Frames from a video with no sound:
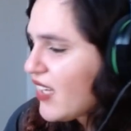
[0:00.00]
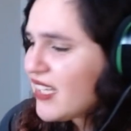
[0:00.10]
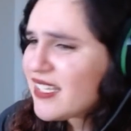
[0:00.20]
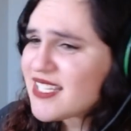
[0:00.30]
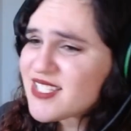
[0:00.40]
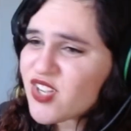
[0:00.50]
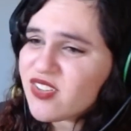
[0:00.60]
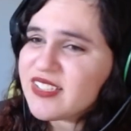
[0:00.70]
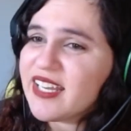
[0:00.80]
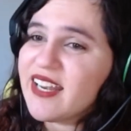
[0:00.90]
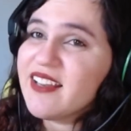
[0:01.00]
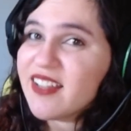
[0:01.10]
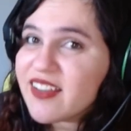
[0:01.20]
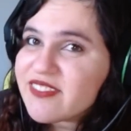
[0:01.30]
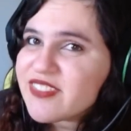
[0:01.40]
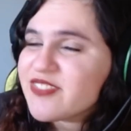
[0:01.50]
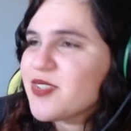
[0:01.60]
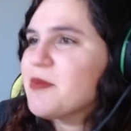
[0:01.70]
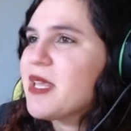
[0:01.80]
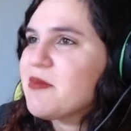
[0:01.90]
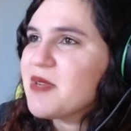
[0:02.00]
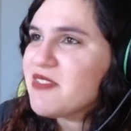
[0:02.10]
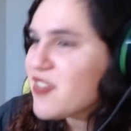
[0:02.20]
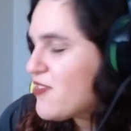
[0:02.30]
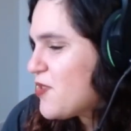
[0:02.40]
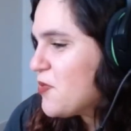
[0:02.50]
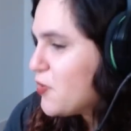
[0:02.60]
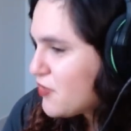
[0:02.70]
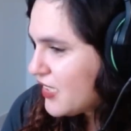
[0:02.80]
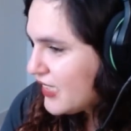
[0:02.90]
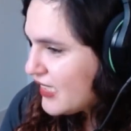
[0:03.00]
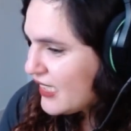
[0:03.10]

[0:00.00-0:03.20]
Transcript: that song that I love from like my favorite movie,